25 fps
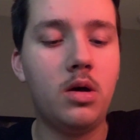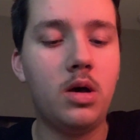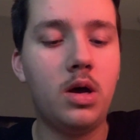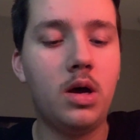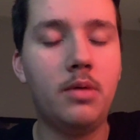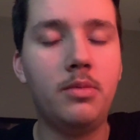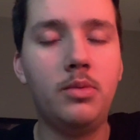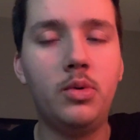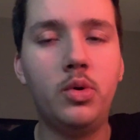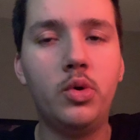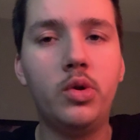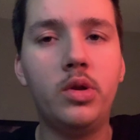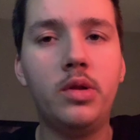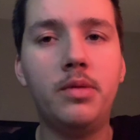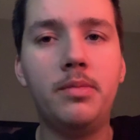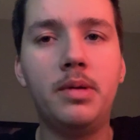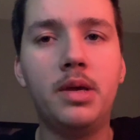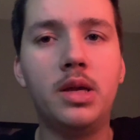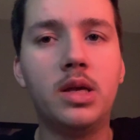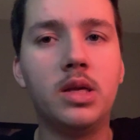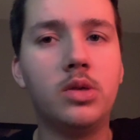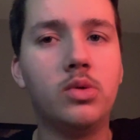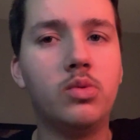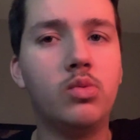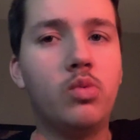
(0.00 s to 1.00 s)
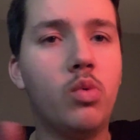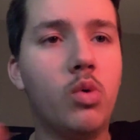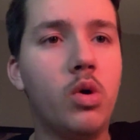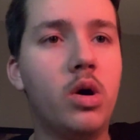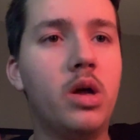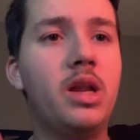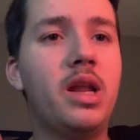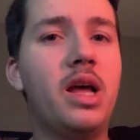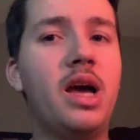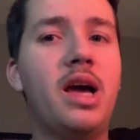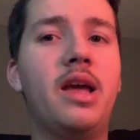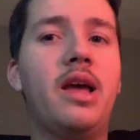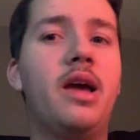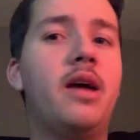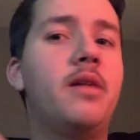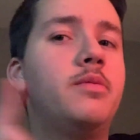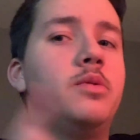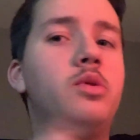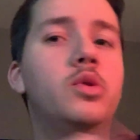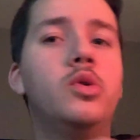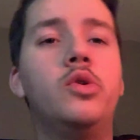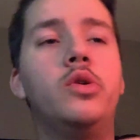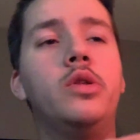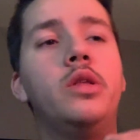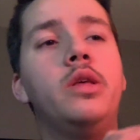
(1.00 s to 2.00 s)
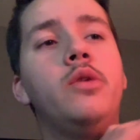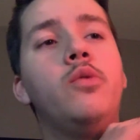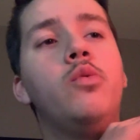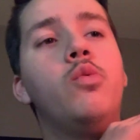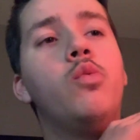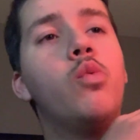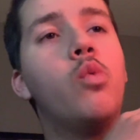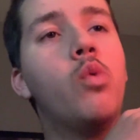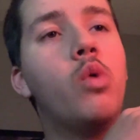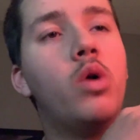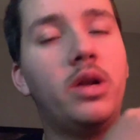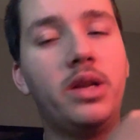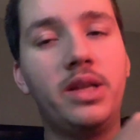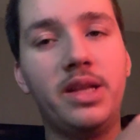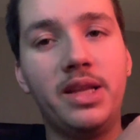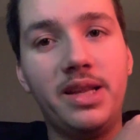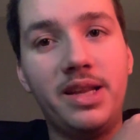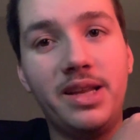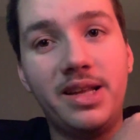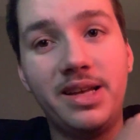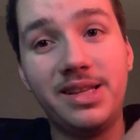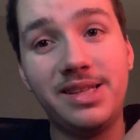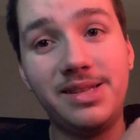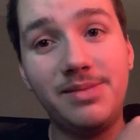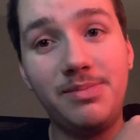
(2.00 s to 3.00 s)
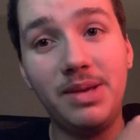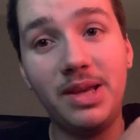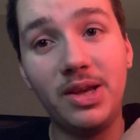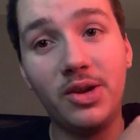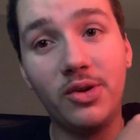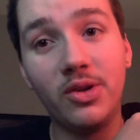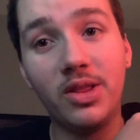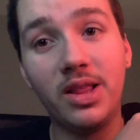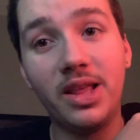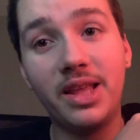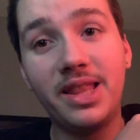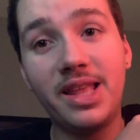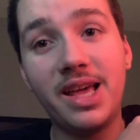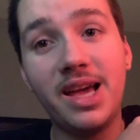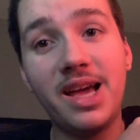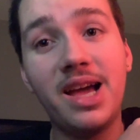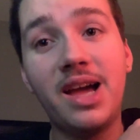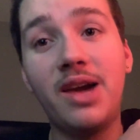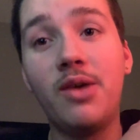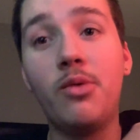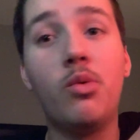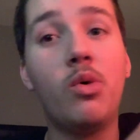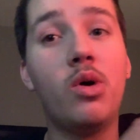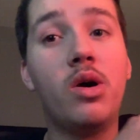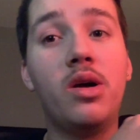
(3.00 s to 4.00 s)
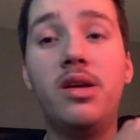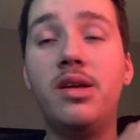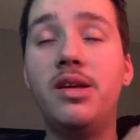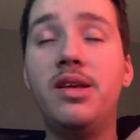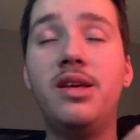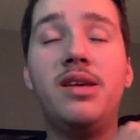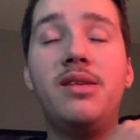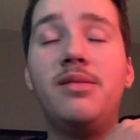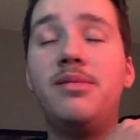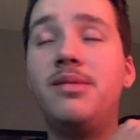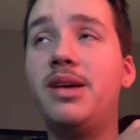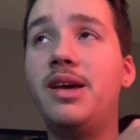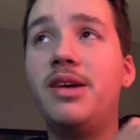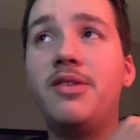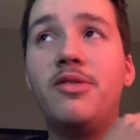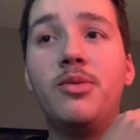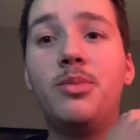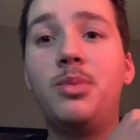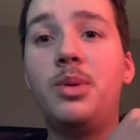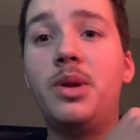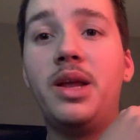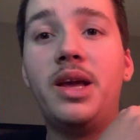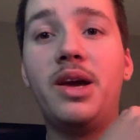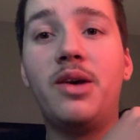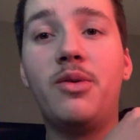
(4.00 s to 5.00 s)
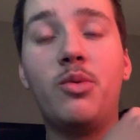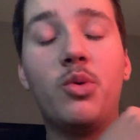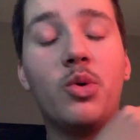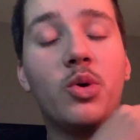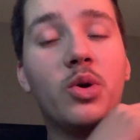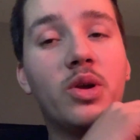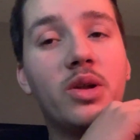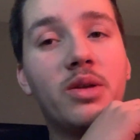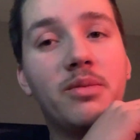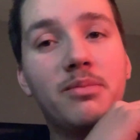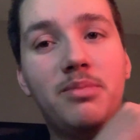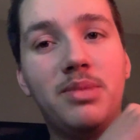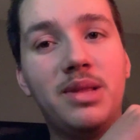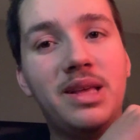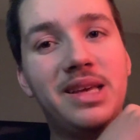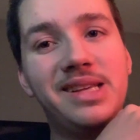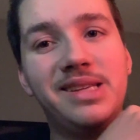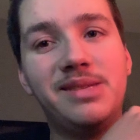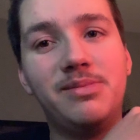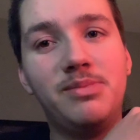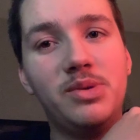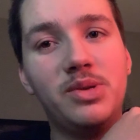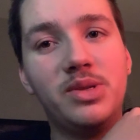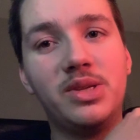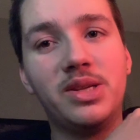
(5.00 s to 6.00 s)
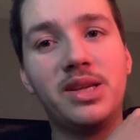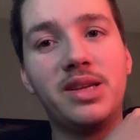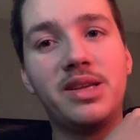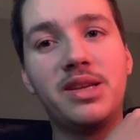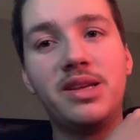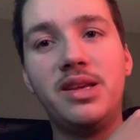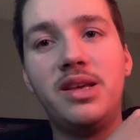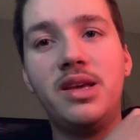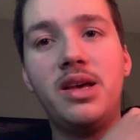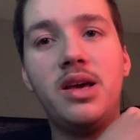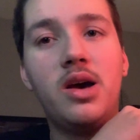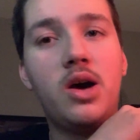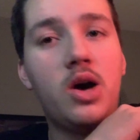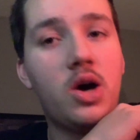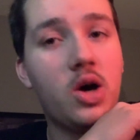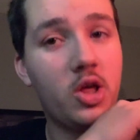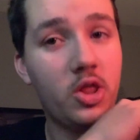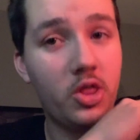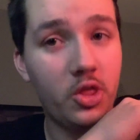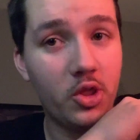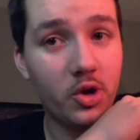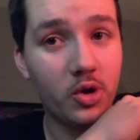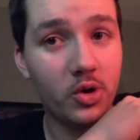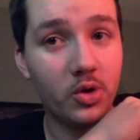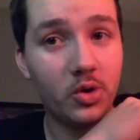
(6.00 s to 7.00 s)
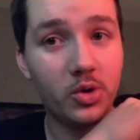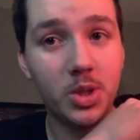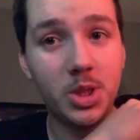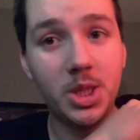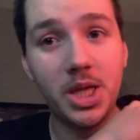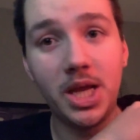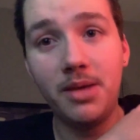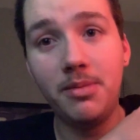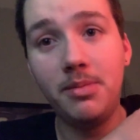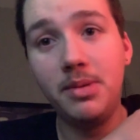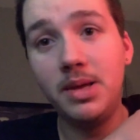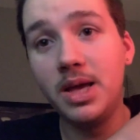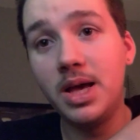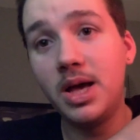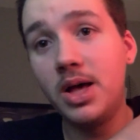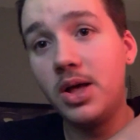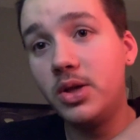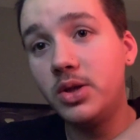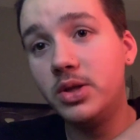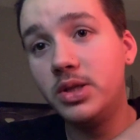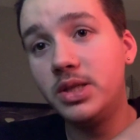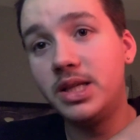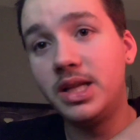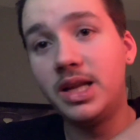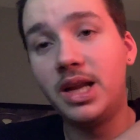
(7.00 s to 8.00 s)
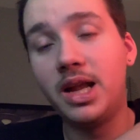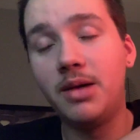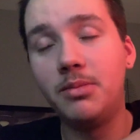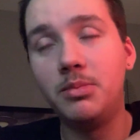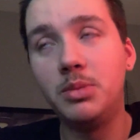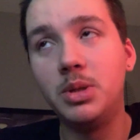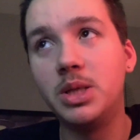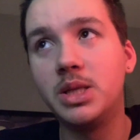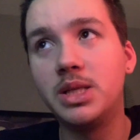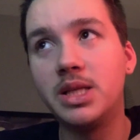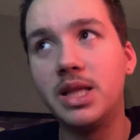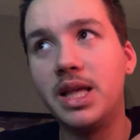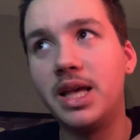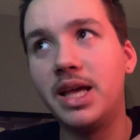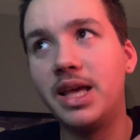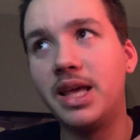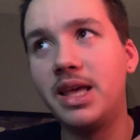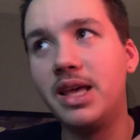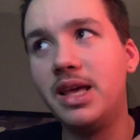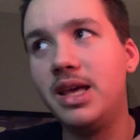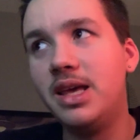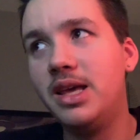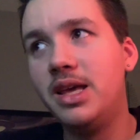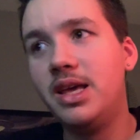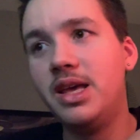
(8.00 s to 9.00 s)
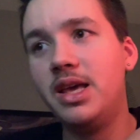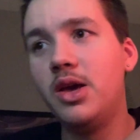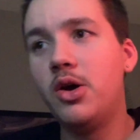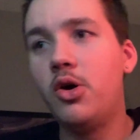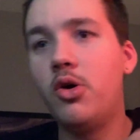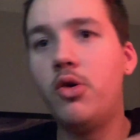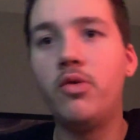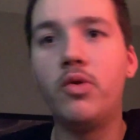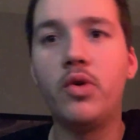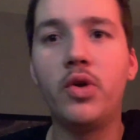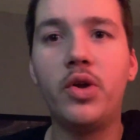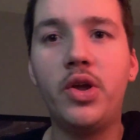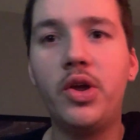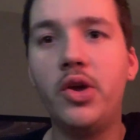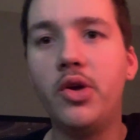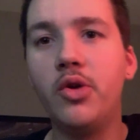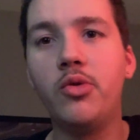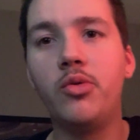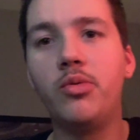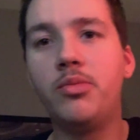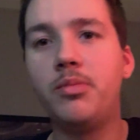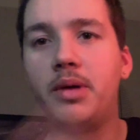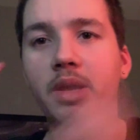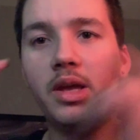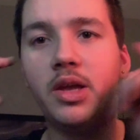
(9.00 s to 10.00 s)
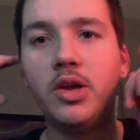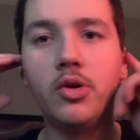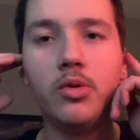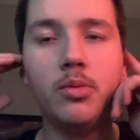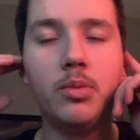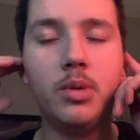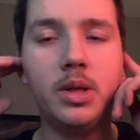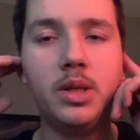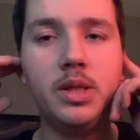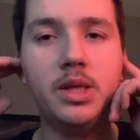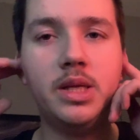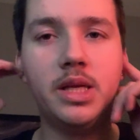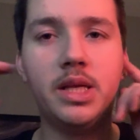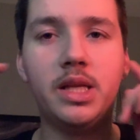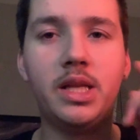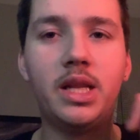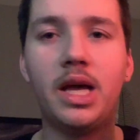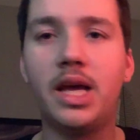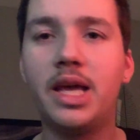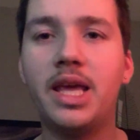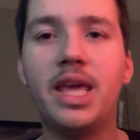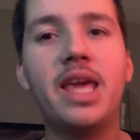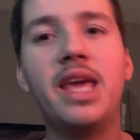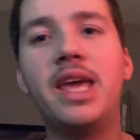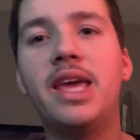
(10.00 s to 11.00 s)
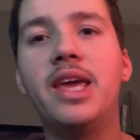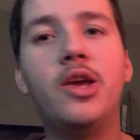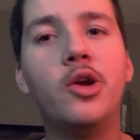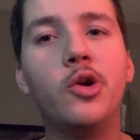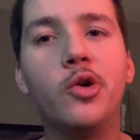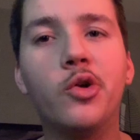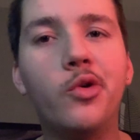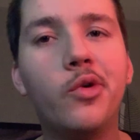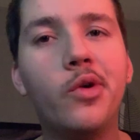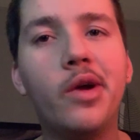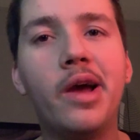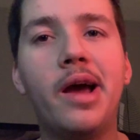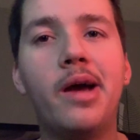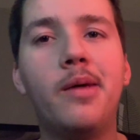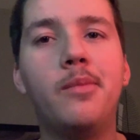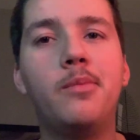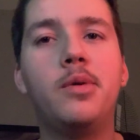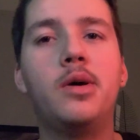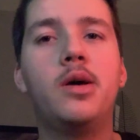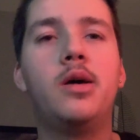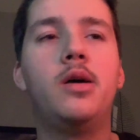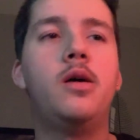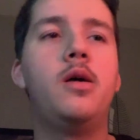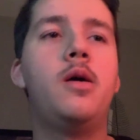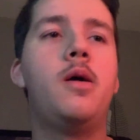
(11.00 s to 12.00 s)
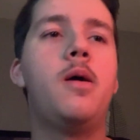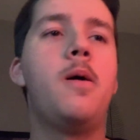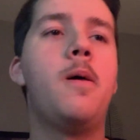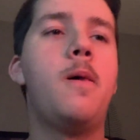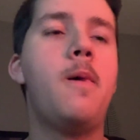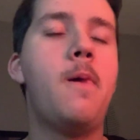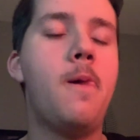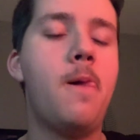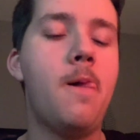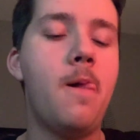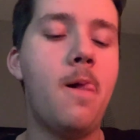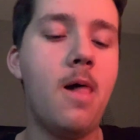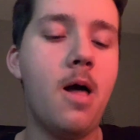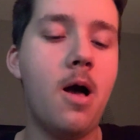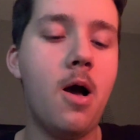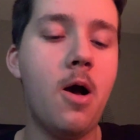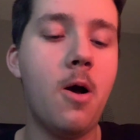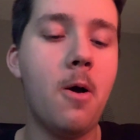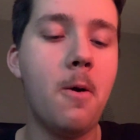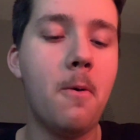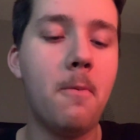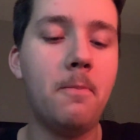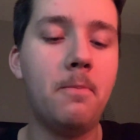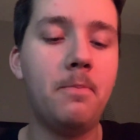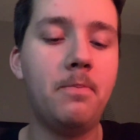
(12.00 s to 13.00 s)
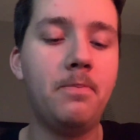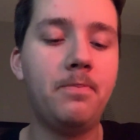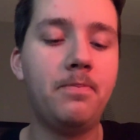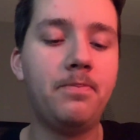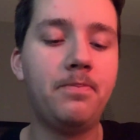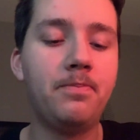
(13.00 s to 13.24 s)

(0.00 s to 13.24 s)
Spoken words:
I'm doing it because, one, I absolutely wanted a speaker like that. I want everybody at work plays music on their JBLs, and I'm just, like, over here with my earbuds in. I can't hear crap. And